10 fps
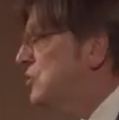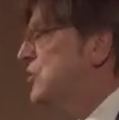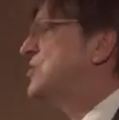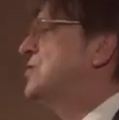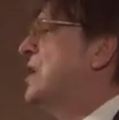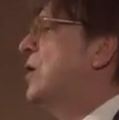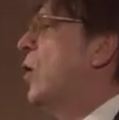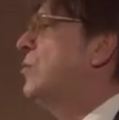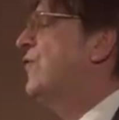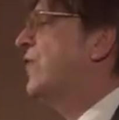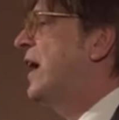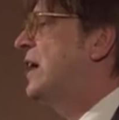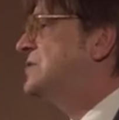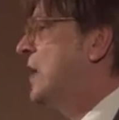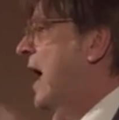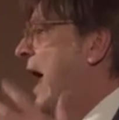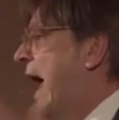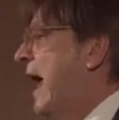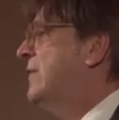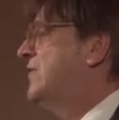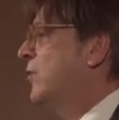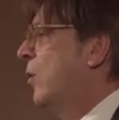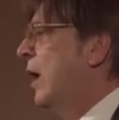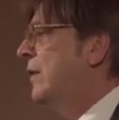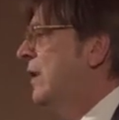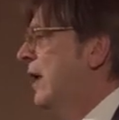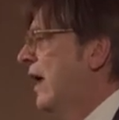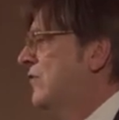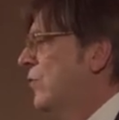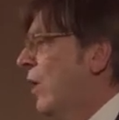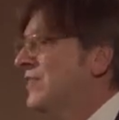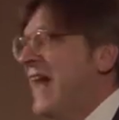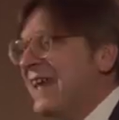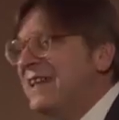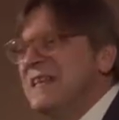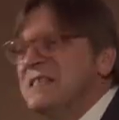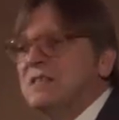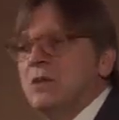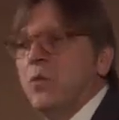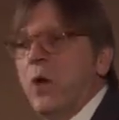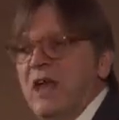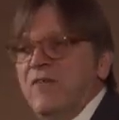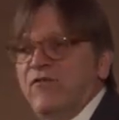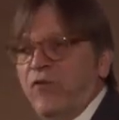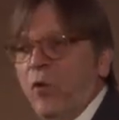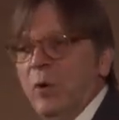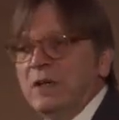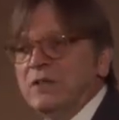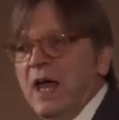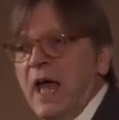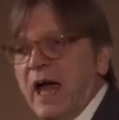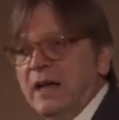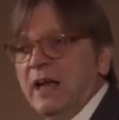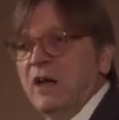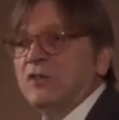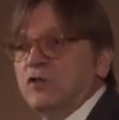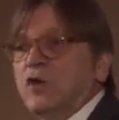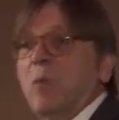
justice and home affairs, and so on, and so on. That is the way forward. And not to